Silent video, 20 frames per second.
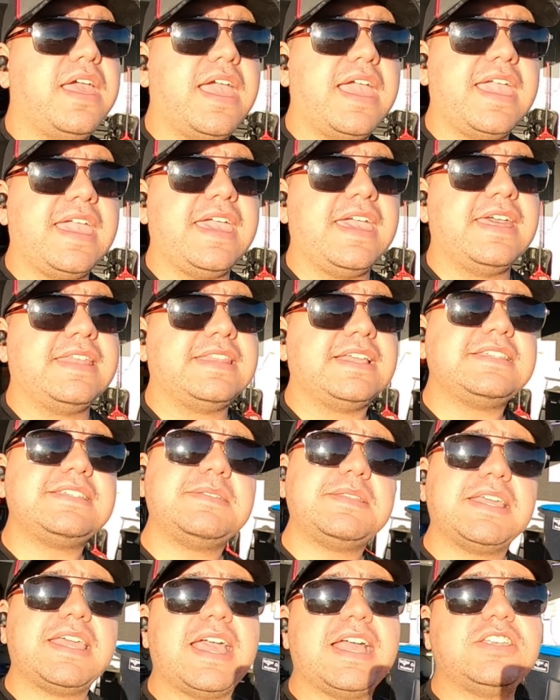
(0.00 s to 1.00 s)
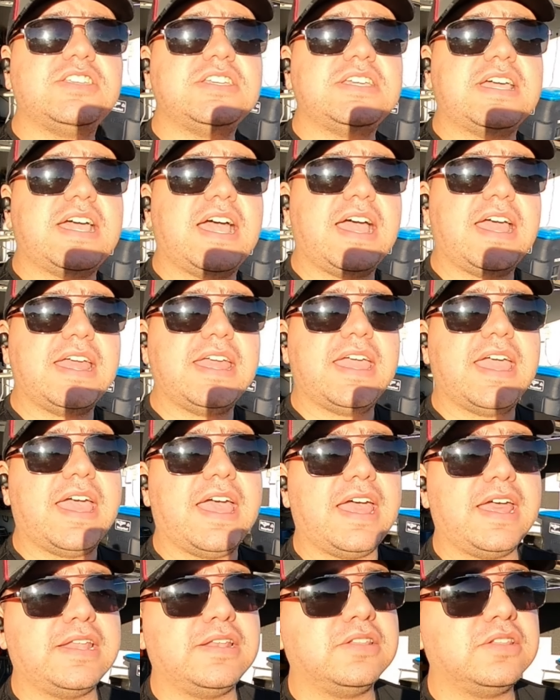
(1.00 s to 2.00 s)
and that's something actually I
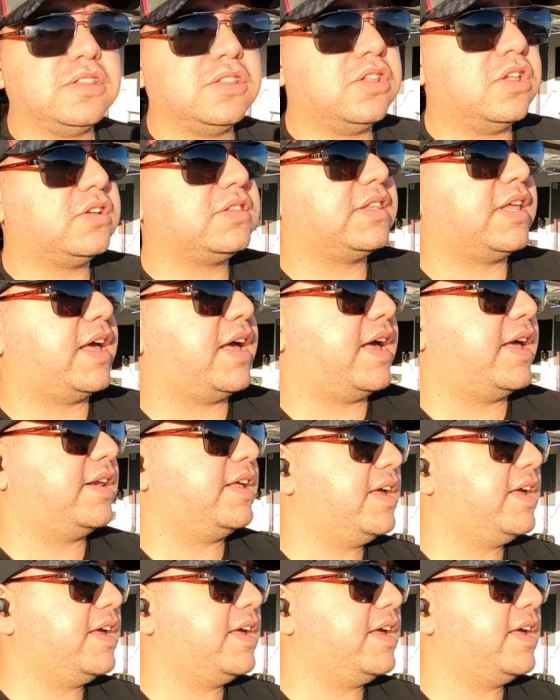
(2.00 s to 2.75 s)
had looked at